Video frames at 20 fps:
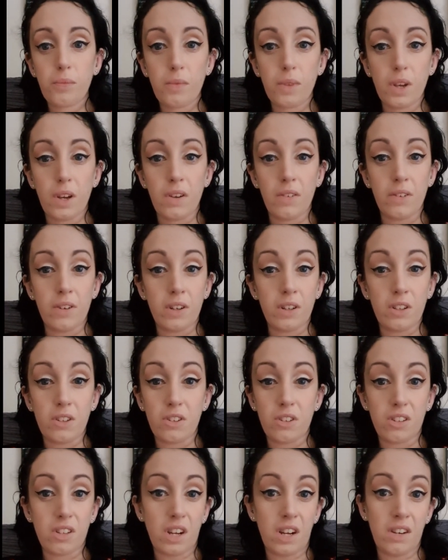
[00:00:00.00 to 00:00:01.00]
I'd
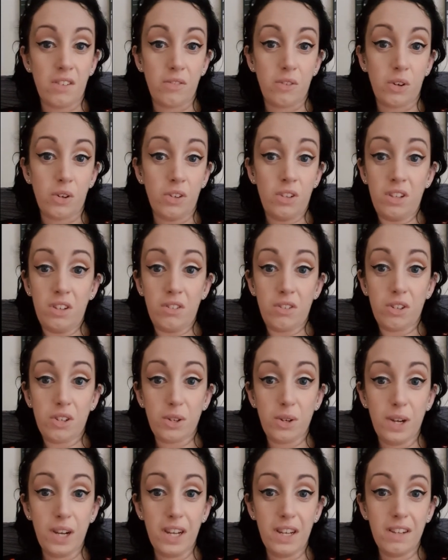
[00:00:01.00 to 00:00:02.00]
just kind of gotten used to
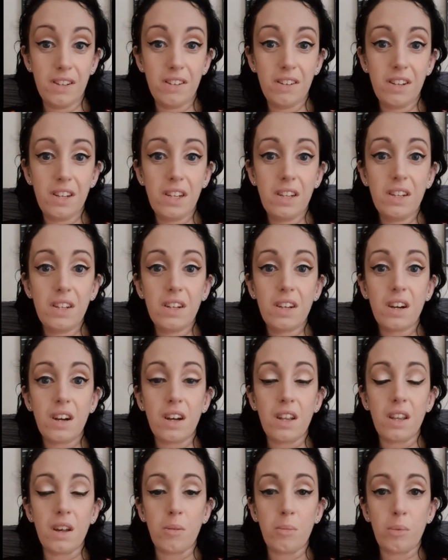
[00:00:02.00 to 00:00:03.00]
it
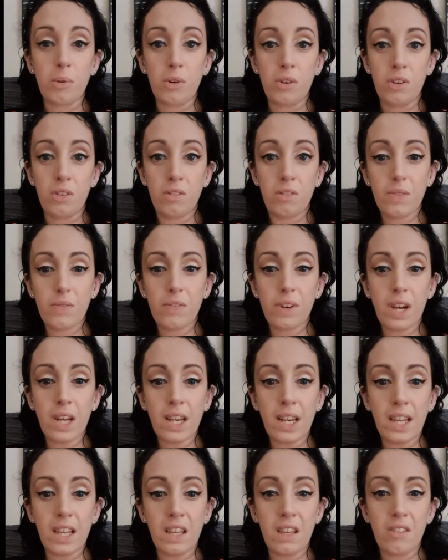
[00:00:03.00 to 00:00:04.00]
at that point.
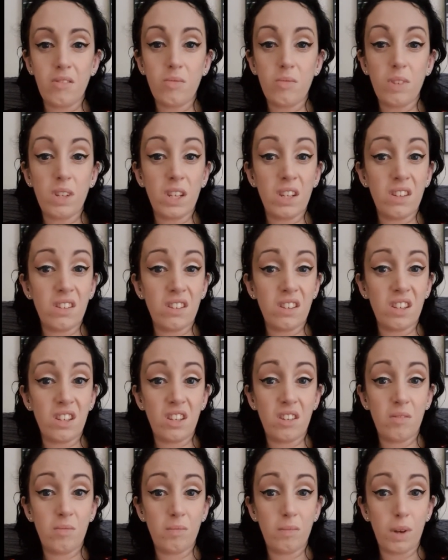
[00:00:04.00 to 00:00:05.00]
Fairly
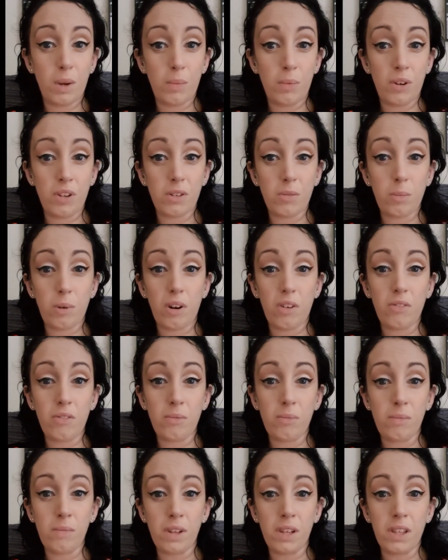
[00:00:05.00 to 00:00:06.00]
easy memorise apart
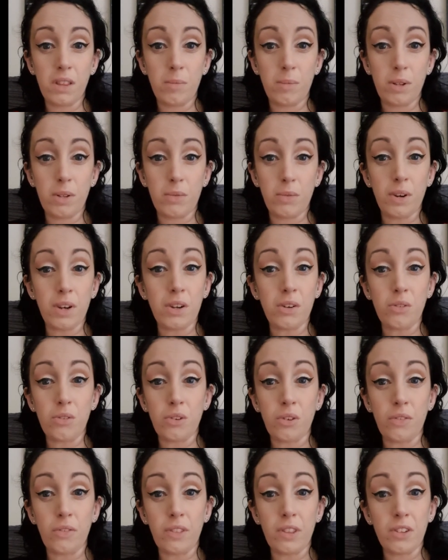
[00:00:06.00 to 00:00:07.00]
from like the bits where it goes
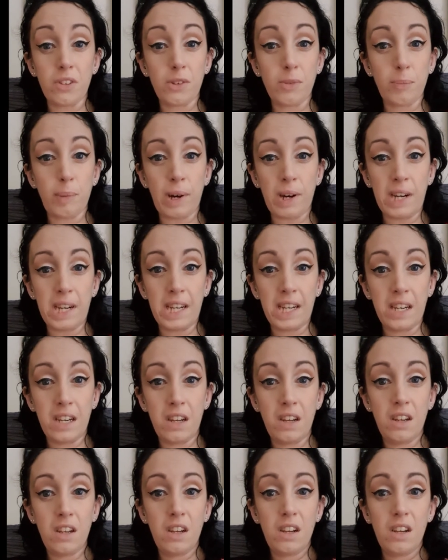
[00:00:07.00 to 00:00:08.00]
over the spine.
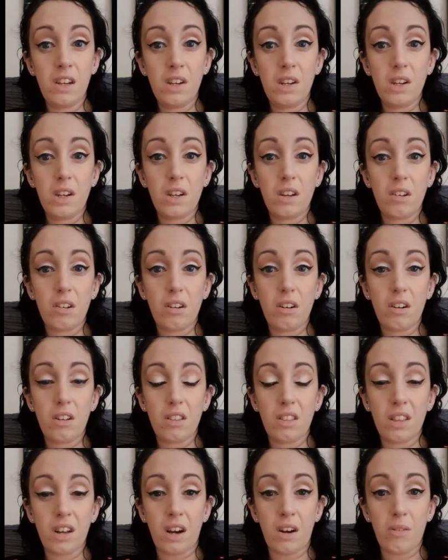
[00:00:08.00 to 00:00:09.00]

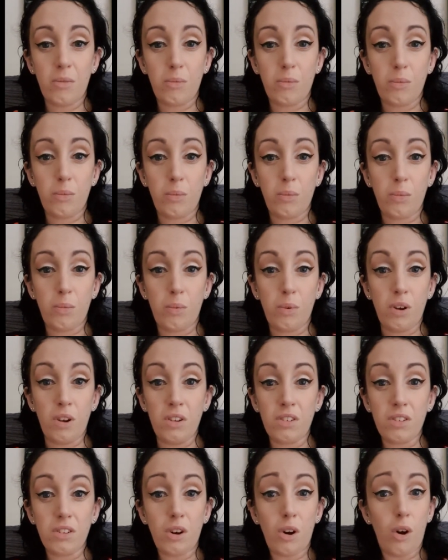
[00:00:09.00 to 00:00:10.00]
That
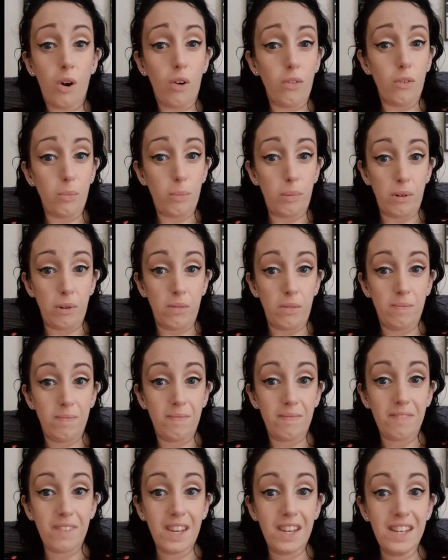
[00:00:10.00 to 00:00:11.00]
was horrible.
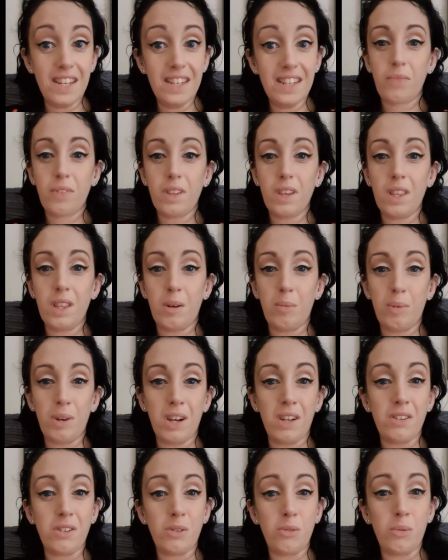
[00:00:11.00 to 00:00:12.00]
That bit, I
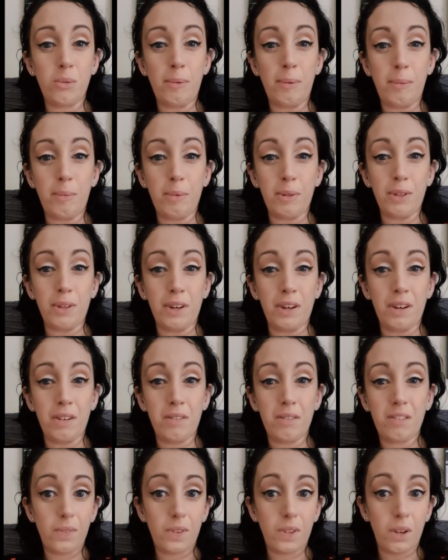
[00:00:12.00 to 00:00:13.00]
do remember that.
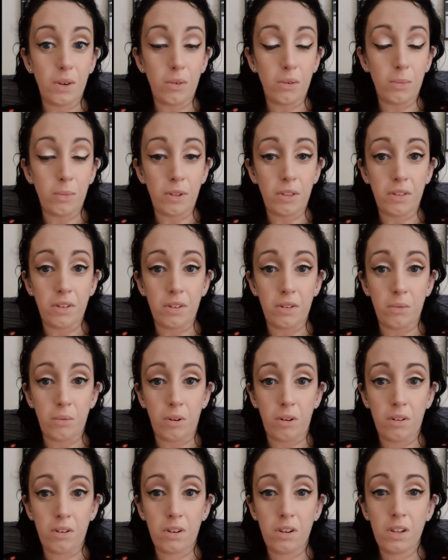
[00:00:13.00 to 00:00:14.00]
So that was my third
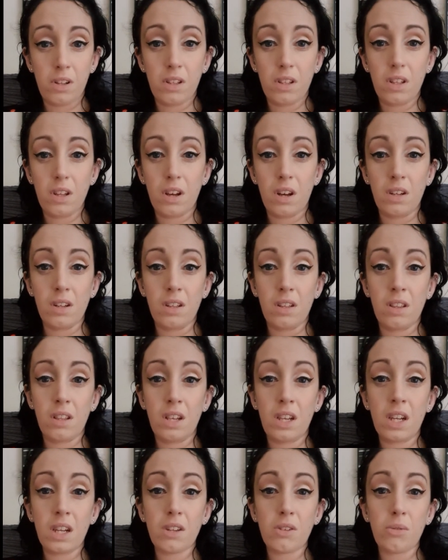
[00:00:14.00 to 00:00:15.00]
one. And the
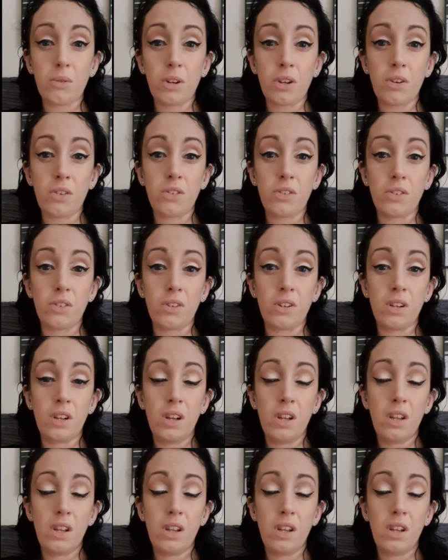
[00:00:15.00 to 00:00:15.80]
next one I got done